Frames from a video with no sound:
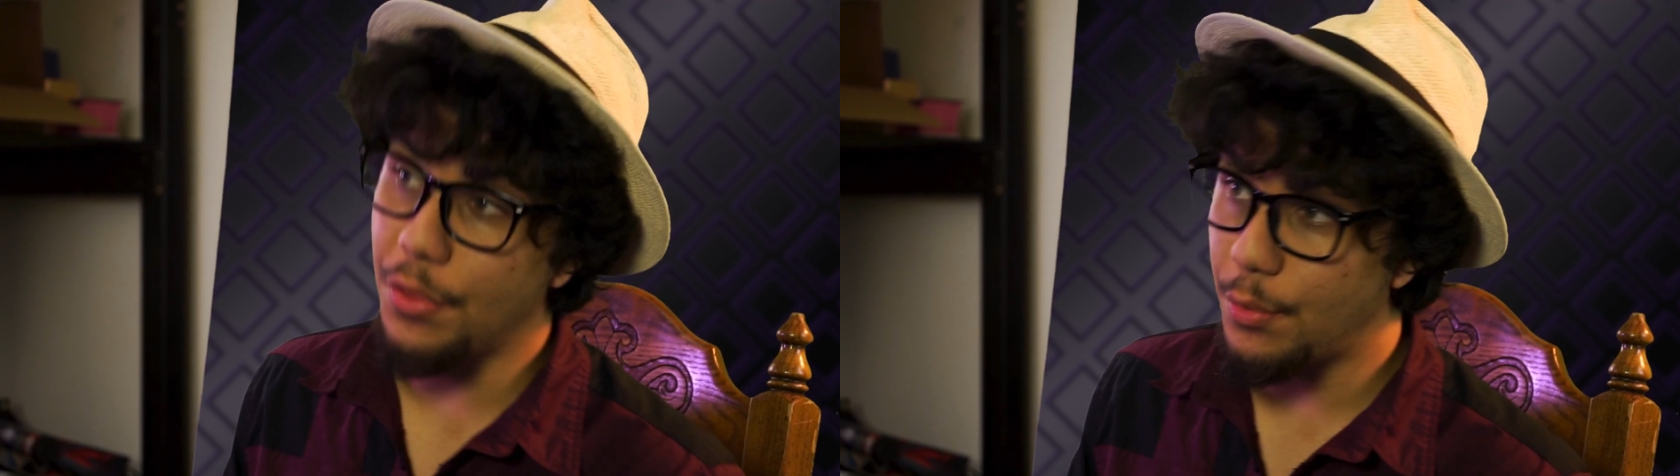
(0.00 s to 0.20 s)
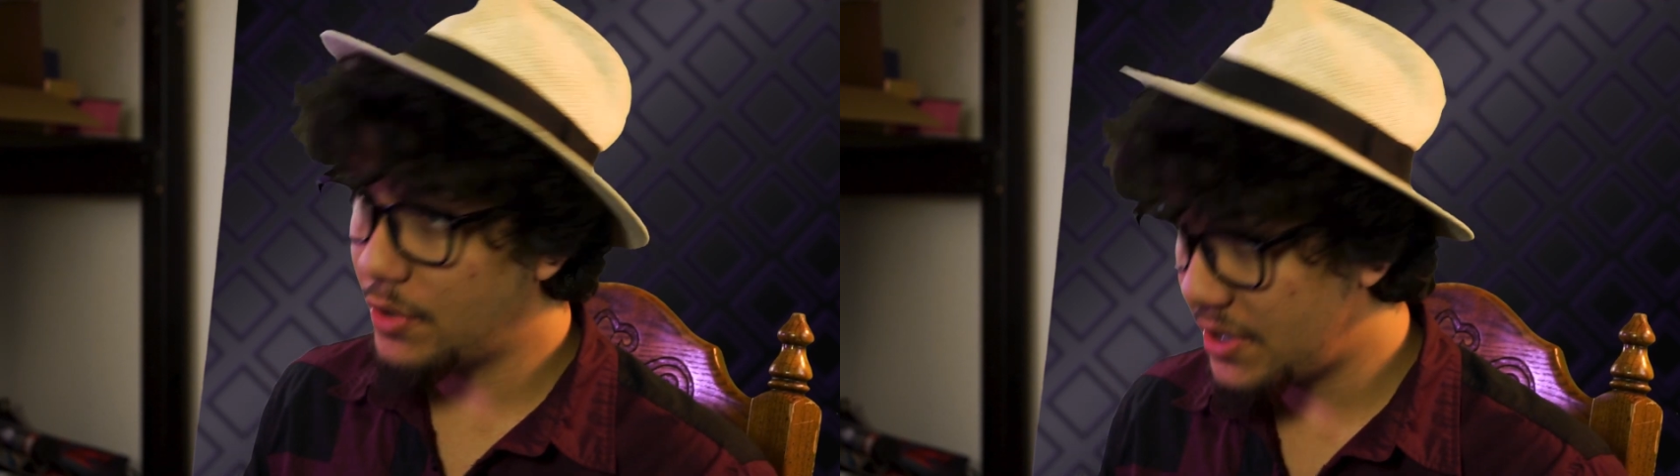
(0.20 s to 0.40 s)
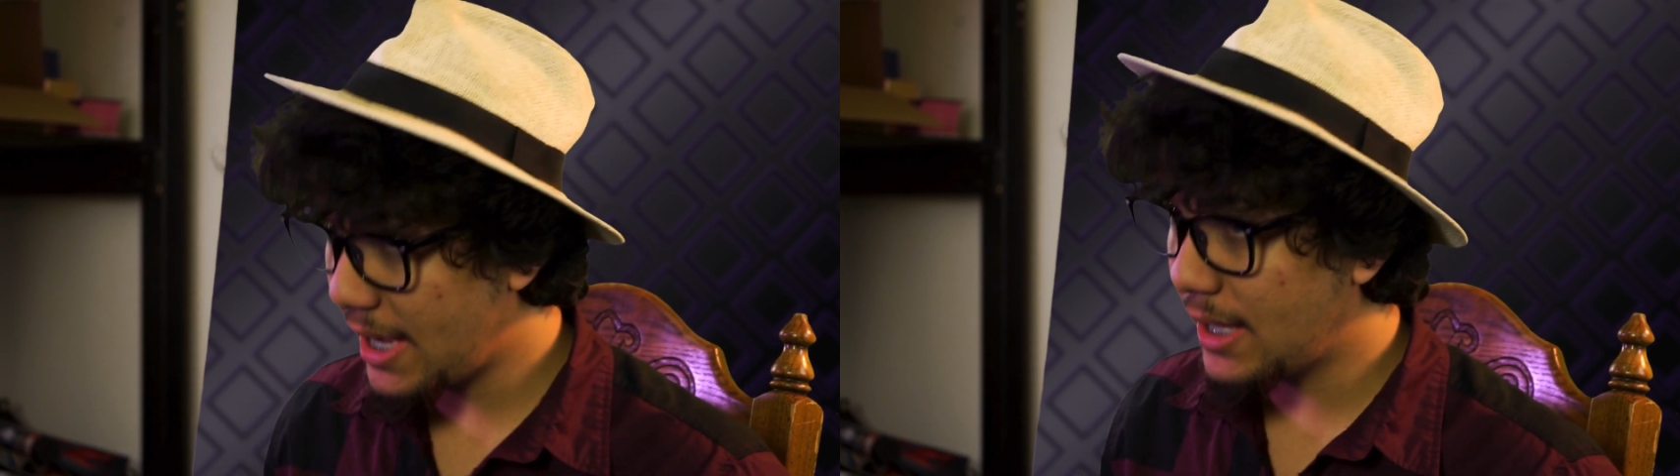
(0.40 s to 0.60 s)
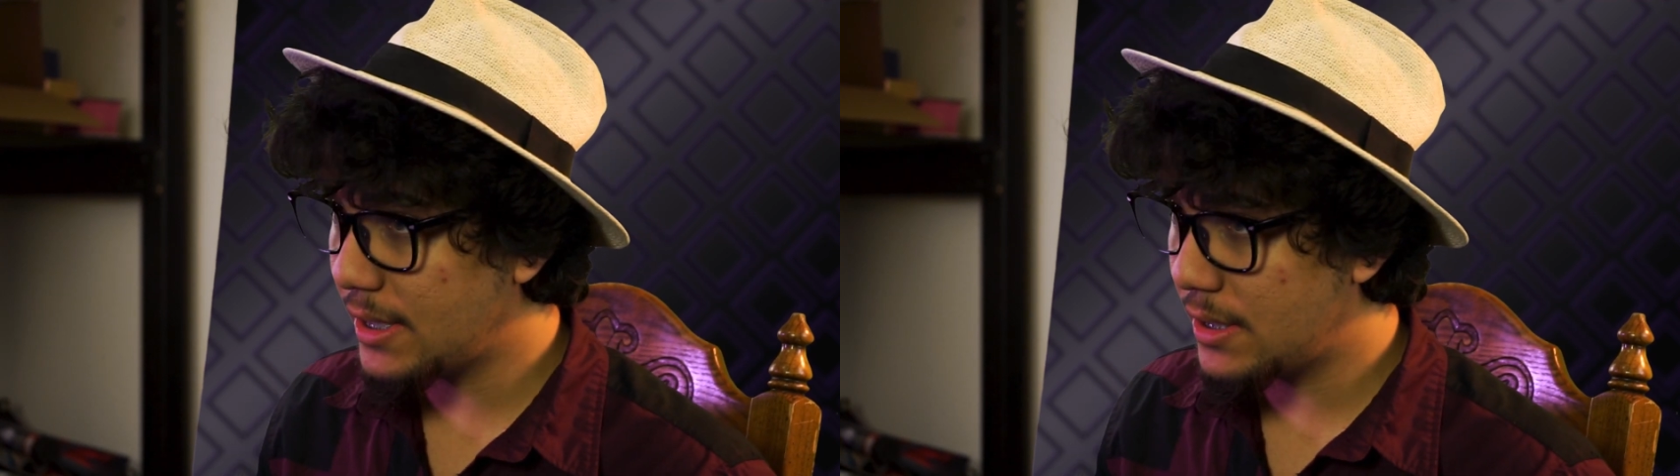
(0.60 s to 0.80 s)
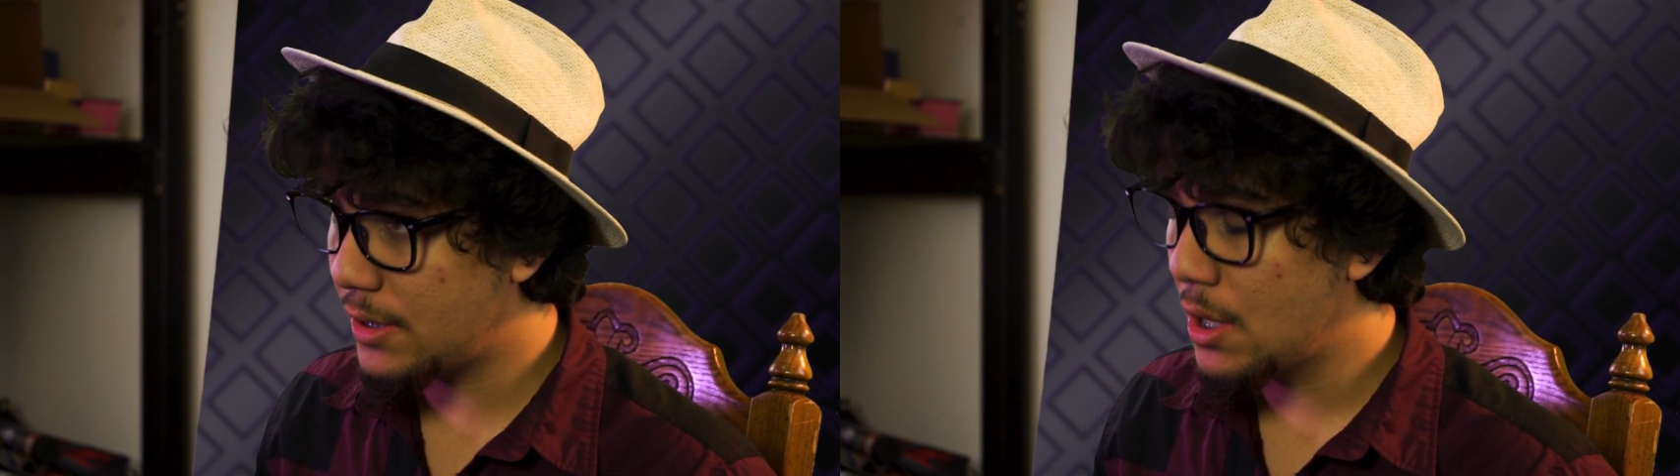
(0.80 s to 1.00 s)
1 through
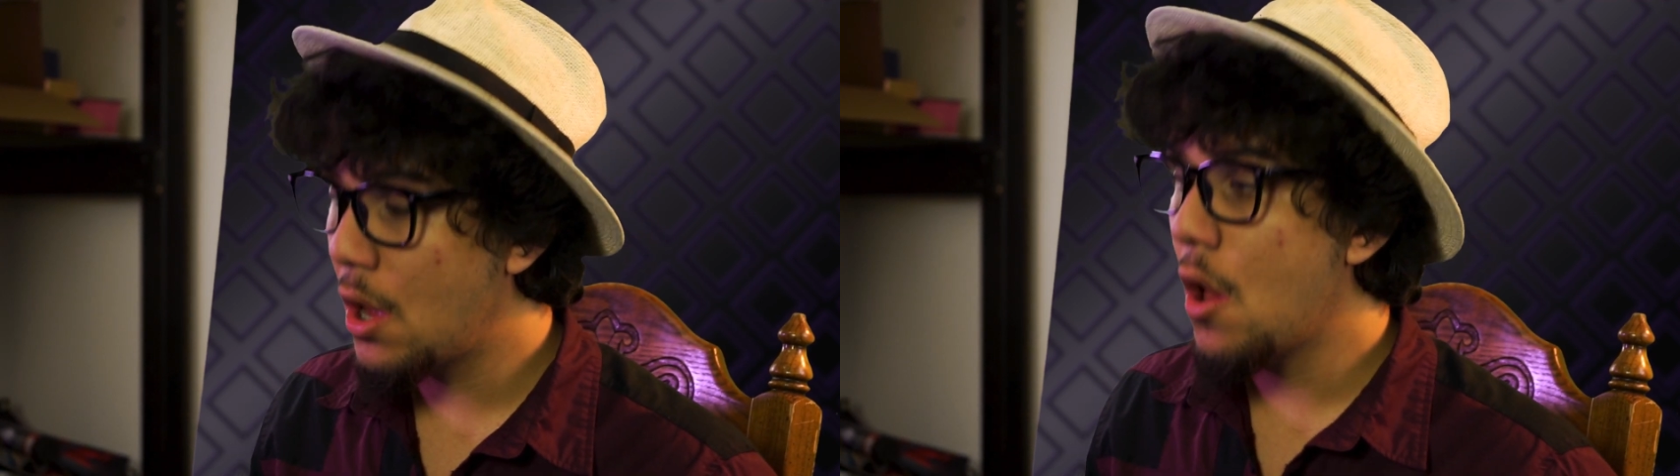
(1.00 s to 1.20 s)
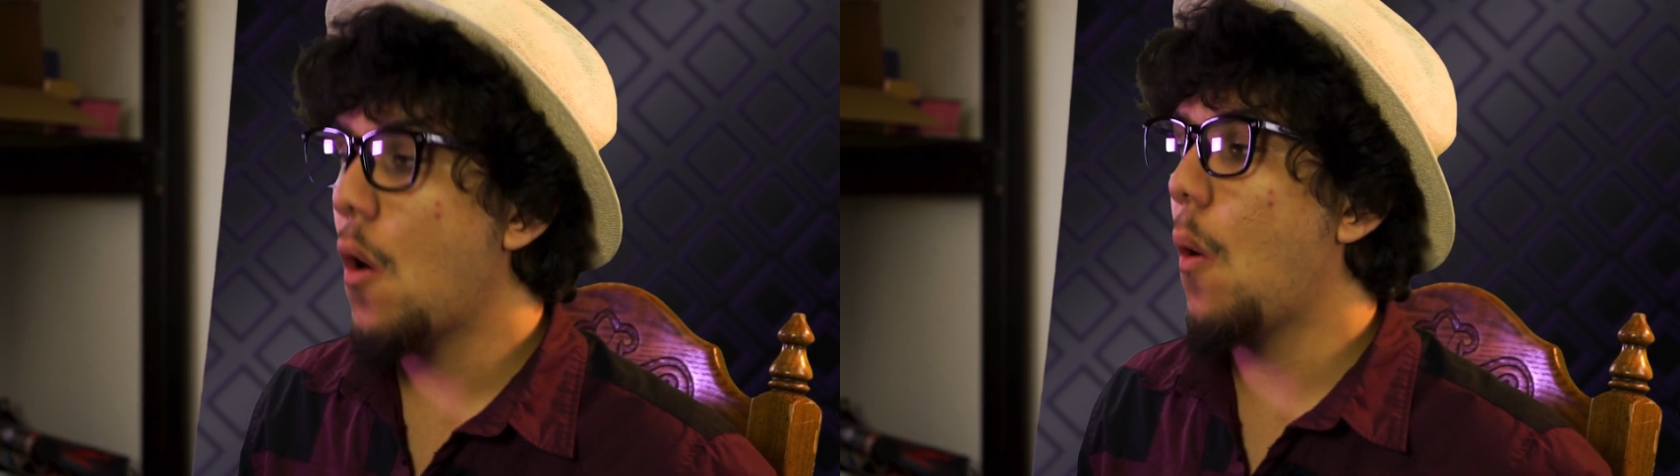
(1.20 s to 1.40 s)
6,